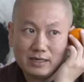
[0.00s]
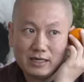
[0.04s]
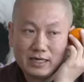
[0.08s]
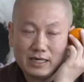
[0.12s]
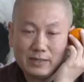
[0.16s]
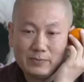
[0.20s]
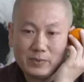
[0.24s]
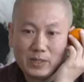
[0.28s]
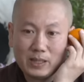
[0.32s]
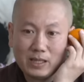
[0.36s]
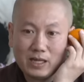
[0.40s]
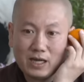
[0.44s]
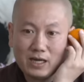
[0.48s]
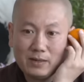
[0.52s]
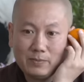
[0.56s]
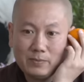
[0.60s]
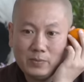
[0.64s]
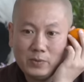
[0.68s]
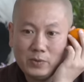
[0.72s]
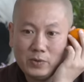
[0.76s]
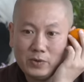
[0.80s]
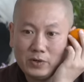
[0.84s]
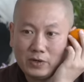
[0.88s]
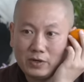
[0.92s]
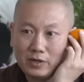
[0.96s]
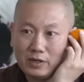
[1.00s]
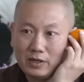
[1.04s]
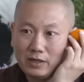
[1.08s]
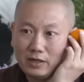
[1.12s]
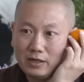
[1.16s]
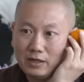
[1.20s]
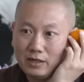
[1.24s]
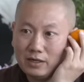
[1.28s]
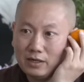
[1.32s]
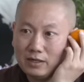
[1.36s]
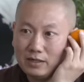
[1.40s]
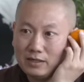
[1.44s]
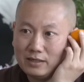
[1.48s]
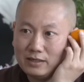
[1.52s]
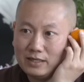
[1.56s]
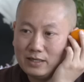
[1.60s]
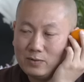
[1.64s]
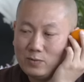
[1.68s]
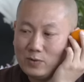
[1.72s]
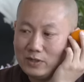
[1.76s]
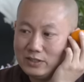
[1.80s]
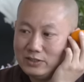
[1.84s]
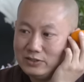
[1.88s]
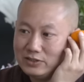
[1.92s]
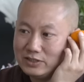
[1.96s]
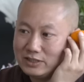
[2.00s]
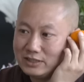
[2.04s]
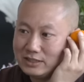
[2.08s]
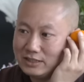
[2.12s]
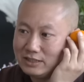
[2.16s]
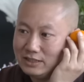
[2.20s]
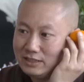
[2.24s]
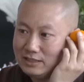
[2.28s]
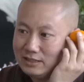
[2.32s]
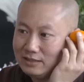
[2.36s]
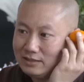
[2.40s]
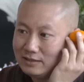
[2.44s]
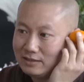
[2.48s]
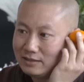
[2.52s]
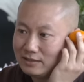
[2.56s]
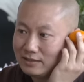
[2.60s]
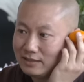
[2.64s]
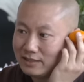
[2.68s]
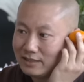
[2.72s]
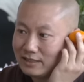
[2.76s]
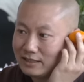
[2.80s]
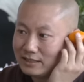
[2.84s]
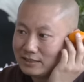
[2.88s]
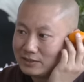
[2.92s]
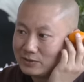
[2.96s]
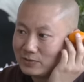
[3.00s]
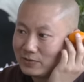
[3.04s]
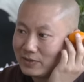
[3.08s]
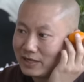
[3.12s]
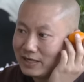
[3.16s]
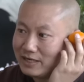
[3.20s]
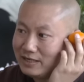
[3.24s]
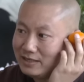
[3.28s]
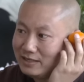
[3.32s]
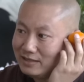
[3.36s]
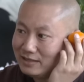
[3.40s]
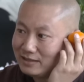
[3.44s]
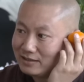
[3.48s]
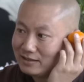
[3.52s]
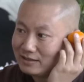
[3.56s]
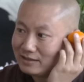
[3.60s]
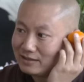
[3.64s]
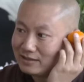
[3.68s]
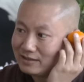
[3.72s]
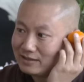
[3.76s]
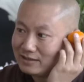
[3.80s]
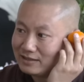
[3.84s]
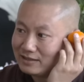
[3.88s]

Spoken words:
I'm a lot more than what you see that is right here.